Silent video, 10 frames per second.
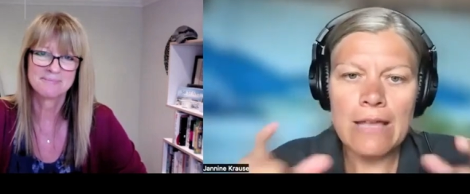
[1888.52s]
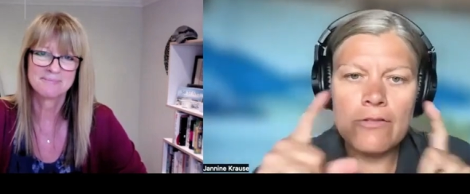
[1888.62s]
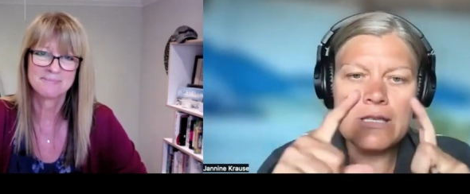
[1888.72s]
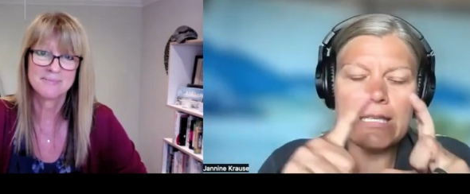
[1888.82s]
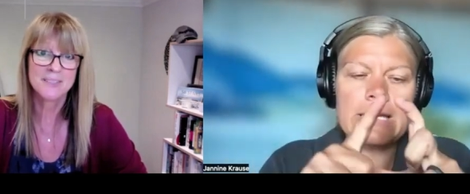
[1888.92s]

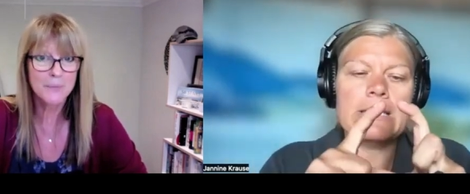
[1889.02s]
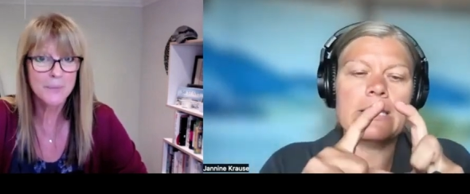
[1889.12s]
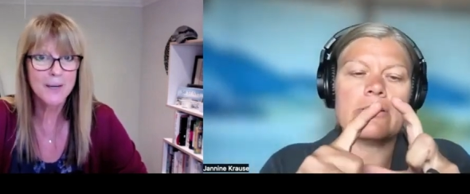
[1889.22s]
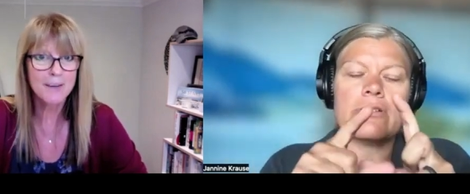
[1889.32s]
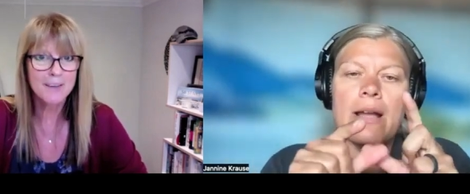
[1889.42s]
Speaker 1: It looks like a
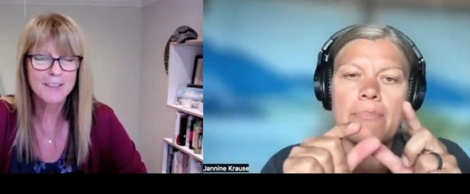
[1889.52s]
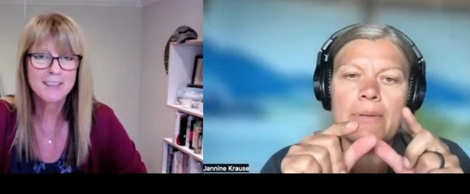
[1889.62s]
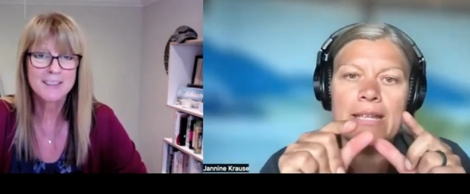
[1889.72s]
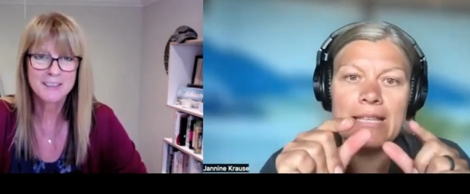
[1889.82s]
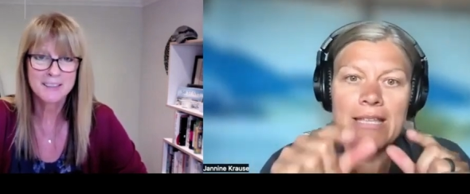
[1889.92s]

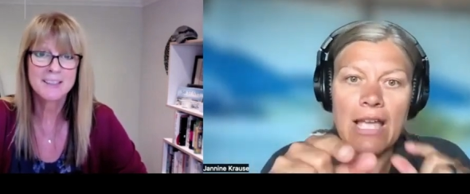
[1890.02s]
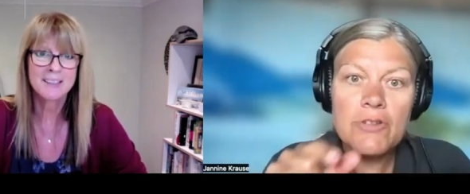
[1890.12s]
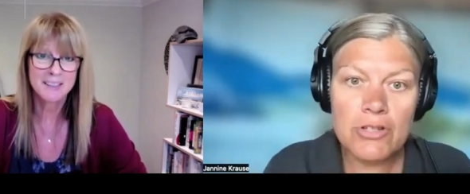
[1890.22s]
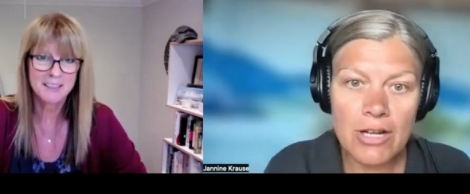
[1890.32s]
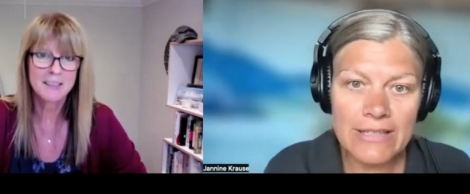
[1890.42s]
teardrop. Yeah. It,
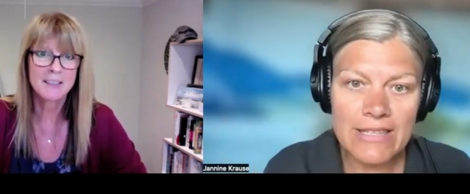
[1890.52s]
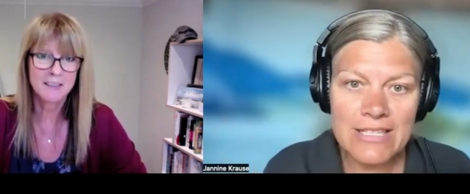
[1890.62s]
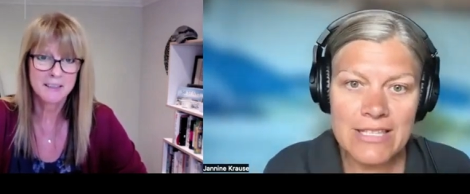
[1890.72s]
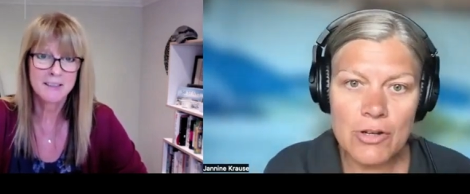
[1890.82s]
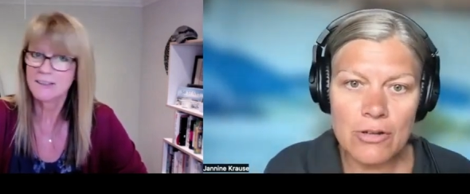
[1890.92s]
have you tried
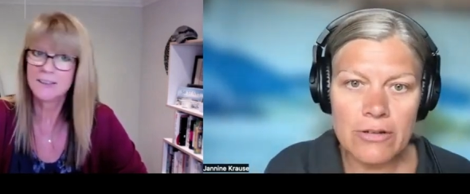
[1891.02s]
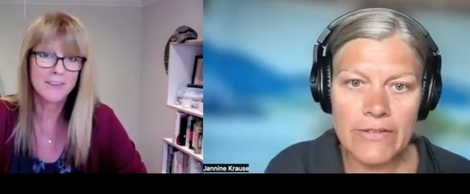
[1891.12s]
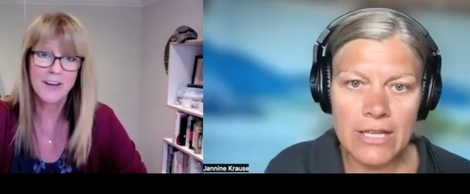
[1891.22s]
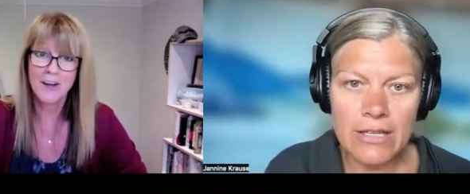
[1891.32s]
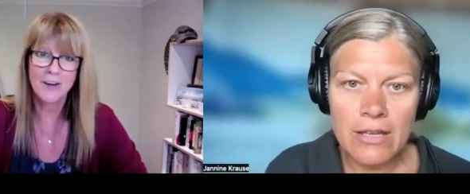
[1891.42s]
this? Have you heard
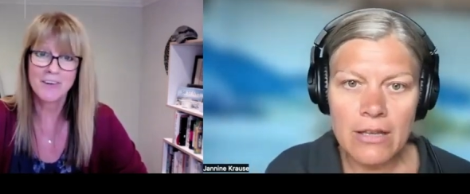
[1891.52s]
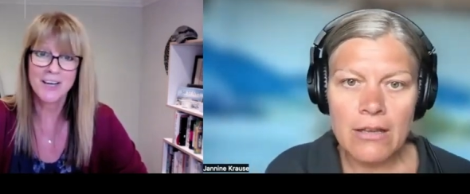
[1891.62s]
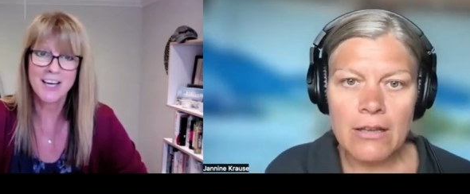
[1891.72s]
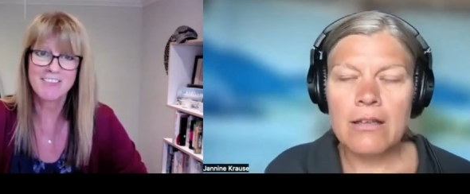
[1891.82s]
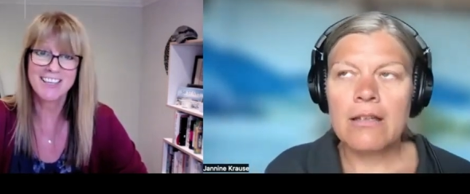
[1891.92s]
of no, it? No,
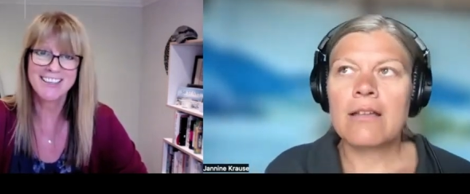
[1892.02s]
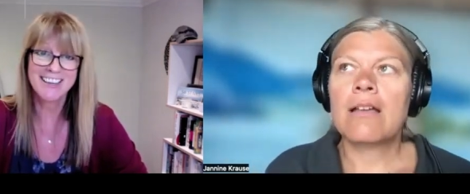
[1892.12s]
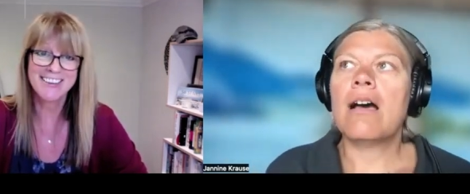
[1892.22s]
not heard of it.